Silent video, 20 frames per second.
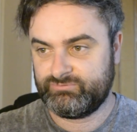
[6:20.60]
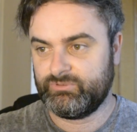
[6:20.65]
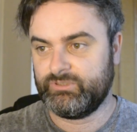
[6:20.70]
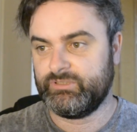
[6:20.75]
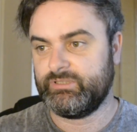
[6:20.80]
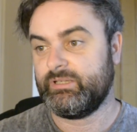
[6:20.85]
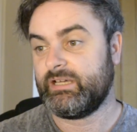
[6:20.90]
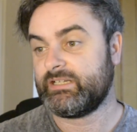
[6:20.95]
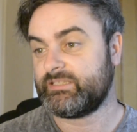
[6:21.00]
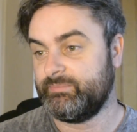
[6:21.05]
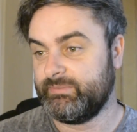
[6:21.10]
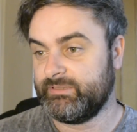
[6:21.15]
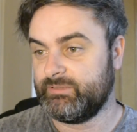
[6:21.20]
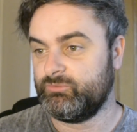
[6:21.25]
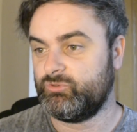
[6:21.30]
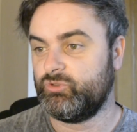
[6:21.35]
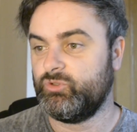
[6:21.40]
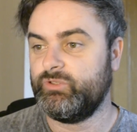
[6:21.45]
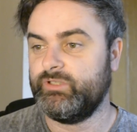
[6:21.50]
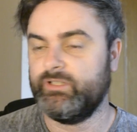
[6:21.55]
they actually beat
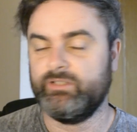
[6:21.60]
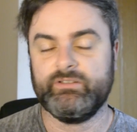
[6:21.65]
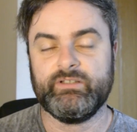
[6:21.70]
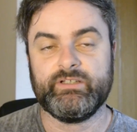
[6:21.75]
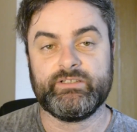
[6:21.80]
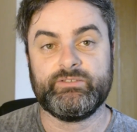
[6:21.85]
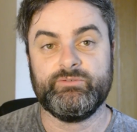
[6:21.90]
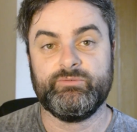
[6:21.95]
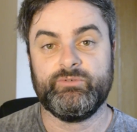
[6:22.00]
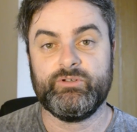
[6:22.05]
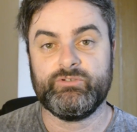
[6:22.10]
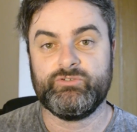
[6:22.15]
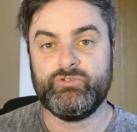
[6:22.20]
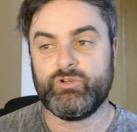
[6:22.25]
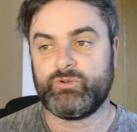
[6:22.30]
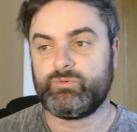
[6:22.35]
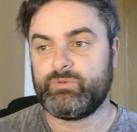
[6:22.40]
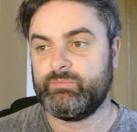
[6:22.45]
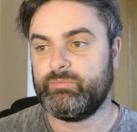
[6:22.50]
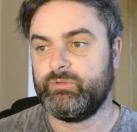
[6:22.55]
them 2-0. Actually, New
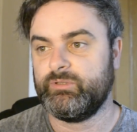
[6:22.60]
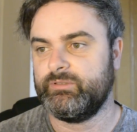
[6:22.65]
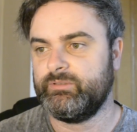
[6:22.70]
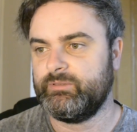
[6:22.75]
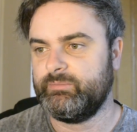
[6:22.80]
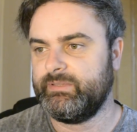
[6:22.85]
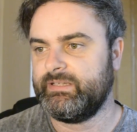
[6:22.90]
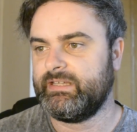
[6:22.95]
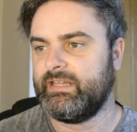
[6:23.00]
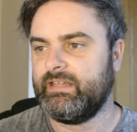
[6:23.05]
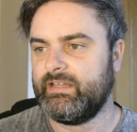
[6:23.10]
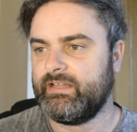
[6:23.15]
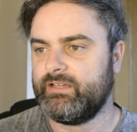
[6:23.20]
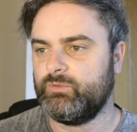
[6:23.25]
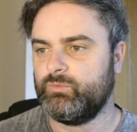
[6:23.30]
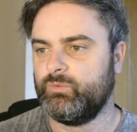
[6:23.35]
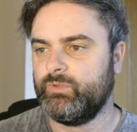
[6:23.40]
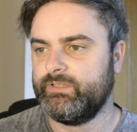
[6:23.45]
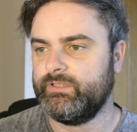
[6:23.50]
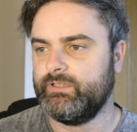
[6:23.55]
York Red Bull, and they beat Atlanta
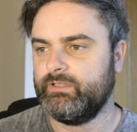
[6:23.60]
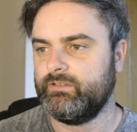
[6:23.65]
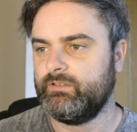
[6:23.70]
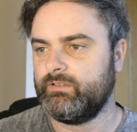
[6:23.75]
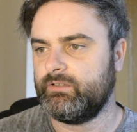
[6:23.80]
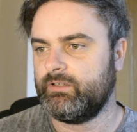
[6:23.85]
1-0.